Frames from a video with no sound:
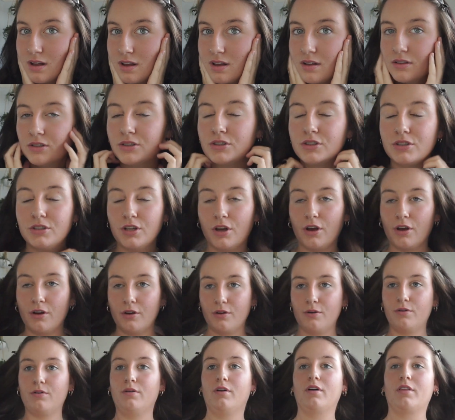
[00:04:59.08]

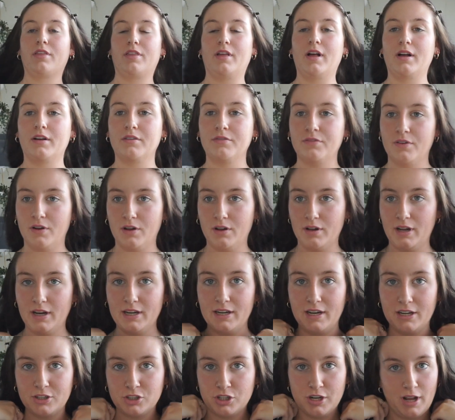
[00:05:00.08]
So thankful. I
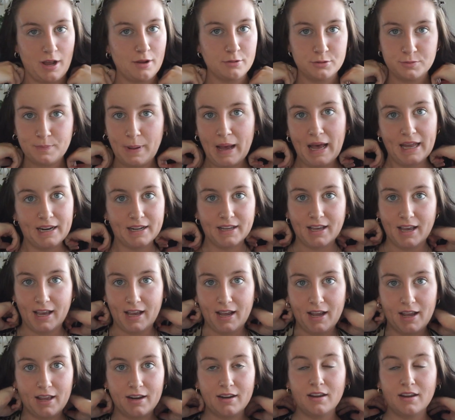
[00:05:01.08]
was panicking.